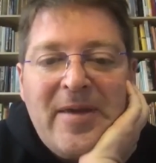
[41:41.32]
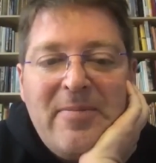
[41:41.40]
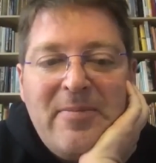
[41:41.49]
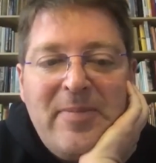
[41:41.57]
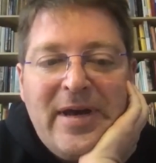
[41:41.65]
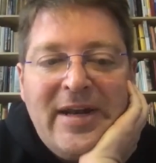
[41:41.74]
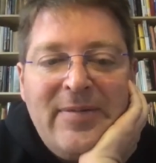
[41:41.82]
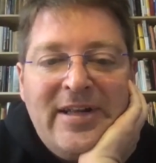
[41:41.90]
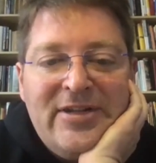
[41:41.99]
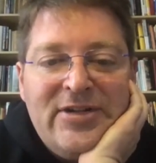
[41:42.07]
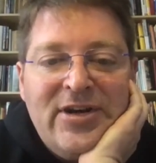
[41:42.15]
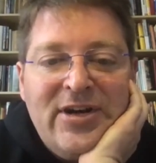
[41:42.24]
But I mean,
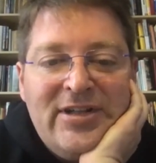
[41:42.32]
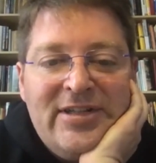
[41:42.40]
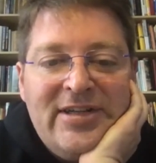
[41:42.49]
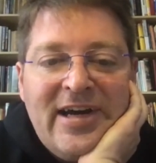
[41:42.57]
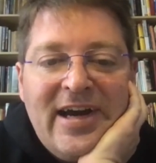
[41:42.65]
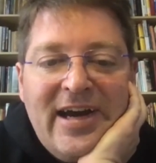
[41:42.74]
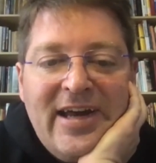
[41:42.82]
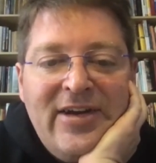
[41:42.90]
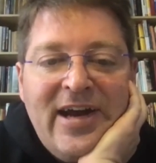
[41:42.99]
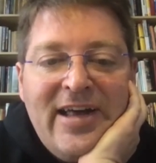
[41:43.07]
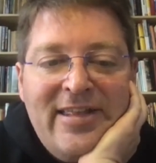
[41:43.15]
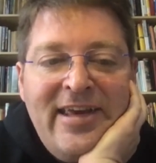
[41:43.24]
it's not,
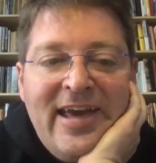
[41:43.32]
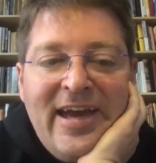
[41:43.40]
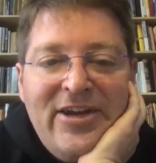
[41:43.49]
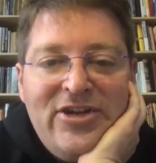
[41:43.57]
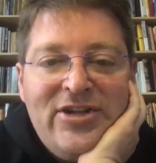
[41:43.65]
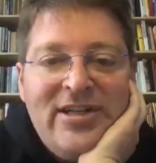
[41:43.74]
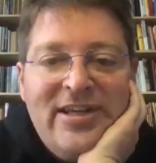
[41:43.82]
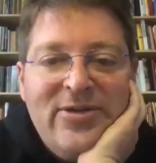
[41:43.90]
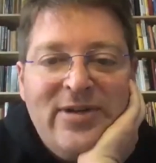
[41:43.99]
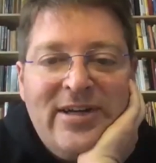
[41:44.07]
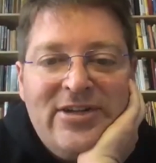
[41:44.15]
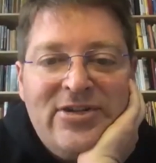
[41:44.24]
I think actually your
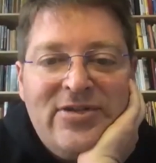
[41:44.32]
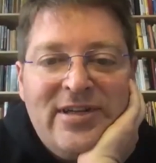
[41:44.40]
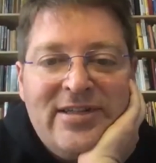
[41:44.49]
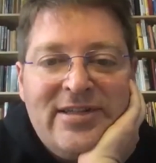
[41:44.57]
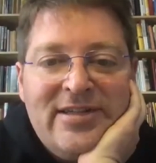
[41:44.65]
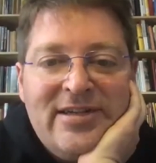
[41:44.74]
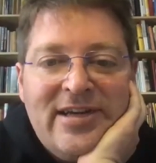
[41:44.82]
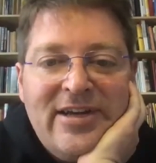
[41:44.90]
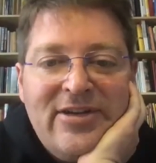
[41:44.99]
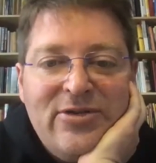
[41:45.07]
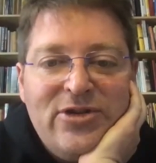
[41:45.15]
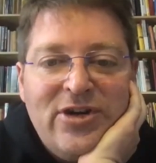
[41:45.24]
industry
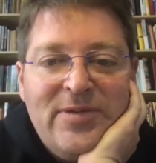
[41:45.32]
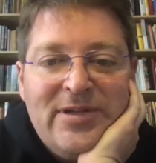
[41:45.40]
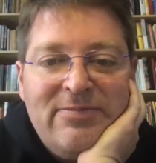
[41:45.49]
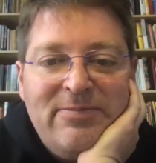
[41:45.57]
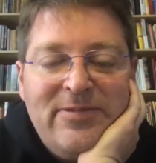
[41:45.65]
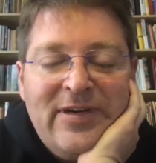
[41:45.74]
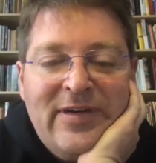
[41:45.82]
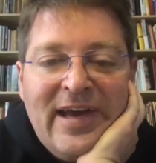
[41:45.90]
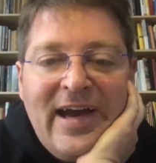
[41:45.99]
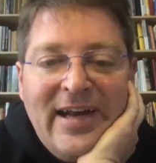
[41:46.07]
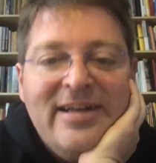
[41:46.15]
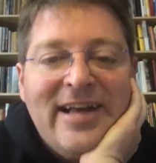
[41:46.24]
and your job is very
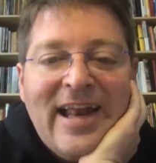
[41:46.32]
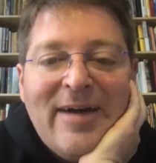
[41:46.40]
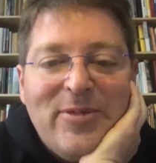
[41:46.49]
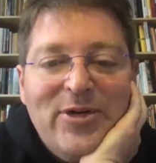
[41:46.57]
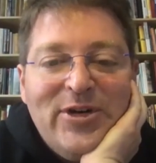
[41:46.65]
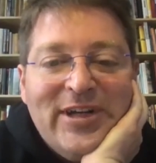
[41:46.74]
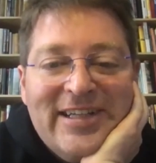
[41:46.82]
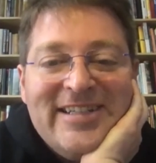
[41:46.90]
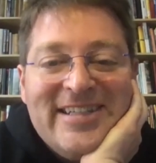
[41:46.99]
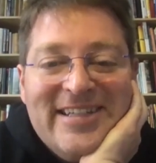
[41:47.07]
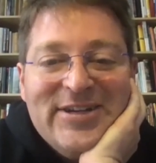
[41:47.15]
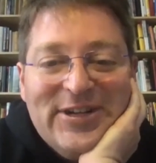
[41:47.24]

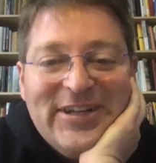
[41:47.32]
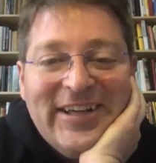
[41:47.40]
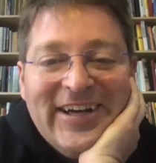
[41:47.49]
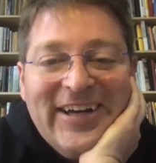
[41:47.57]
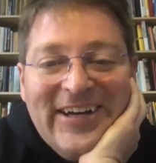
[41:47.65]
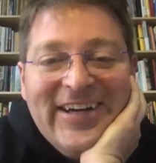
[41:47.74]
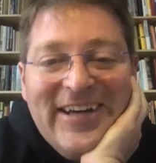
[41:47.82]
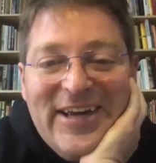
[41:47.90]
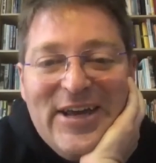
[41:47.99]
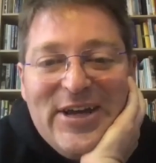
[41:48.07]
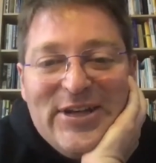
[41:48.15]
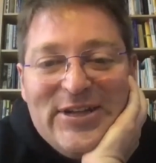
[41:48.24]
unglamorous.
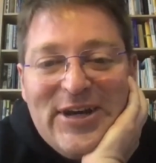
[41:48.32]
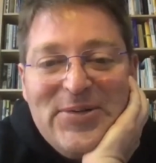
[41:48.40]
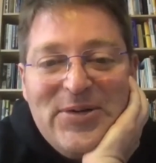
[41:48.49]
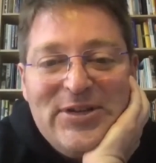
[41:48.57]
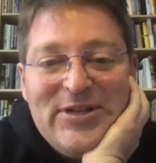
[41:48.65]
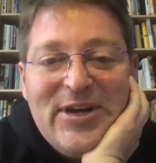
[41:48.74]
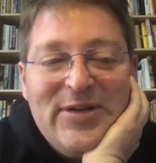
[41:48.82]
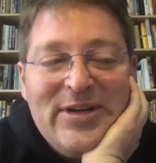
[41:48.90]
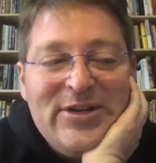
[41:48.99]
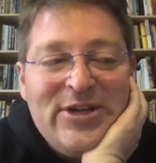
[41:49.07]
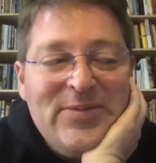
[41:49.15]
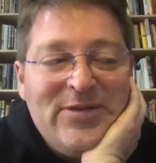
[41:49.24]
So in
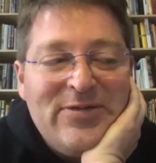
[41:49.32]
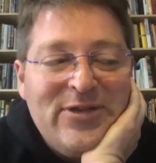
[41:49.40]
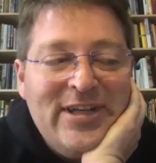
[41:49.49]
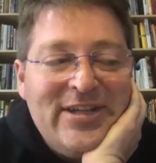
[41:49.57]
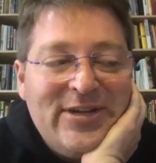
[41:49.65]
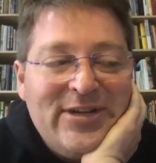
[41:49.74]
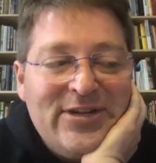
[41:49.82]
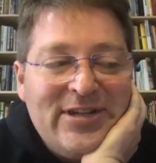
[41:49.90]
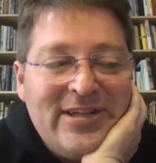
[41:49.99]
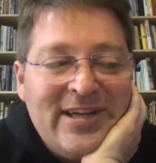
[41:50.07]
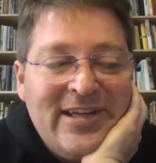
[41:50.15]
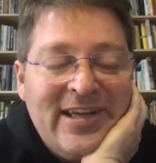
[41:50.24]
terms of research
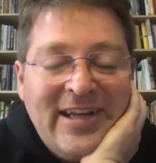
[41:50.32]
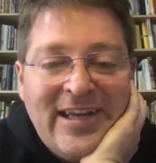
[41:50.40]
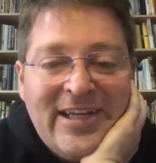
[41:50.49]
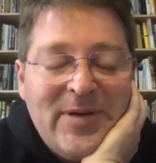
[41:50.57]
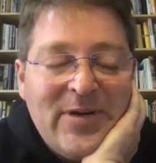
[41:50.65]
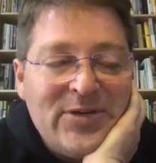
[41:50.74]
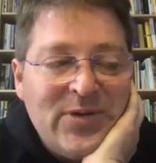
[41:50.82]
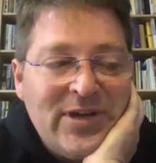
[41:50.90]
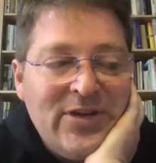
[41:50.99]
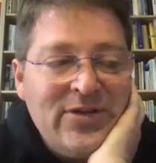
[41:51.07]
and getting experience, what do you